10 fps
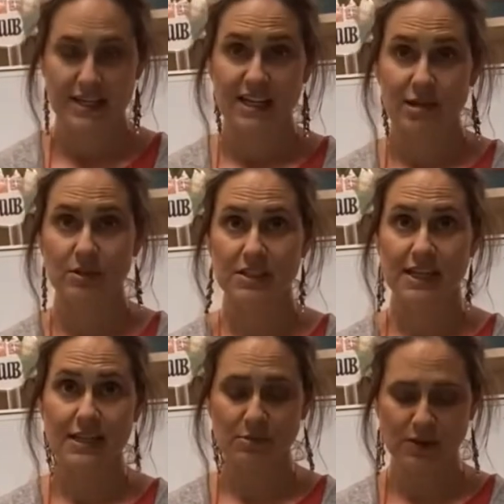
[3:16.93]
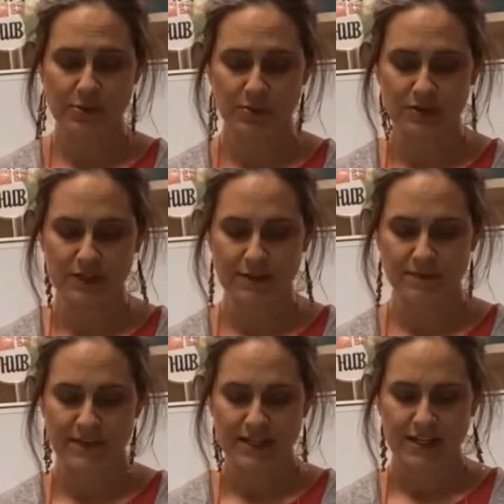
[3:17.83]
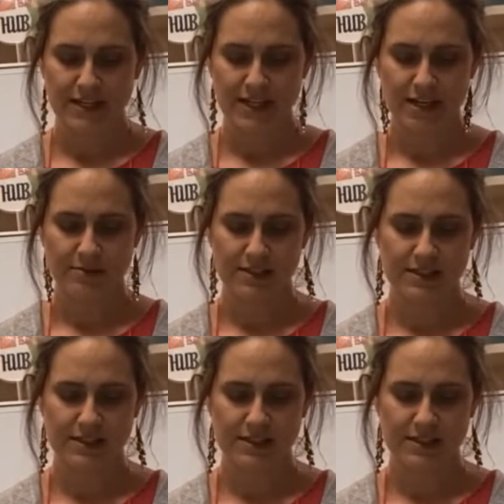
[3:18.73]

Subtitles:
I'm going to take the paper clip and I'm going to